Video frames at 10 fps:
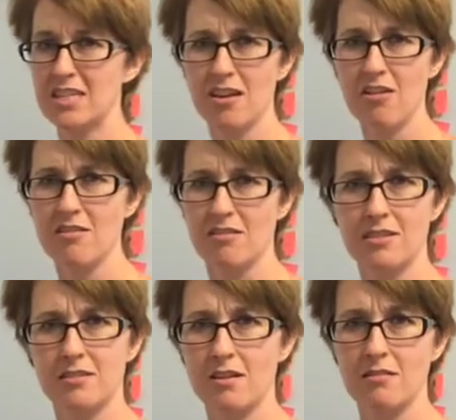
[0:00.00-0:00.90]
It's hard.
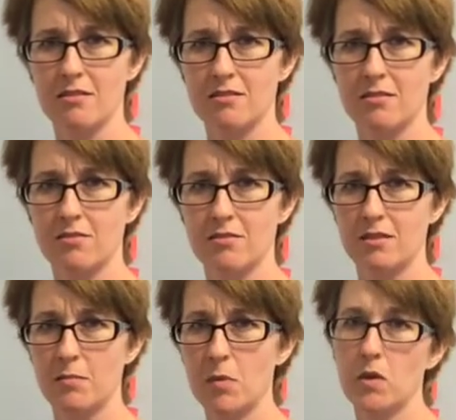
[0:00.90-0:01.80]
It's hard. So it's
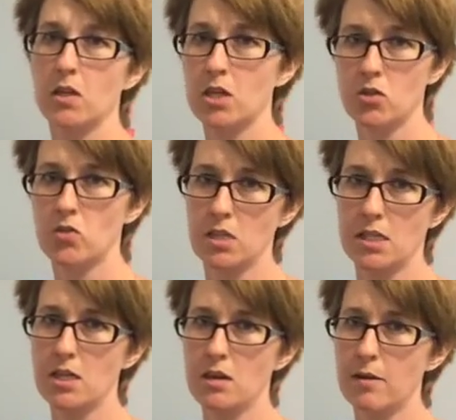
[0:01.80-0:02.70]
like people are like, you should
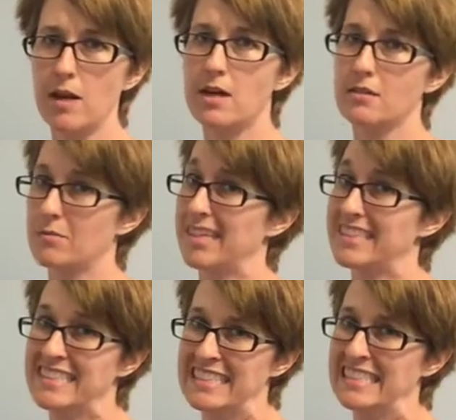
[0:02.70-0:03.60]
sell your bag. I'm like,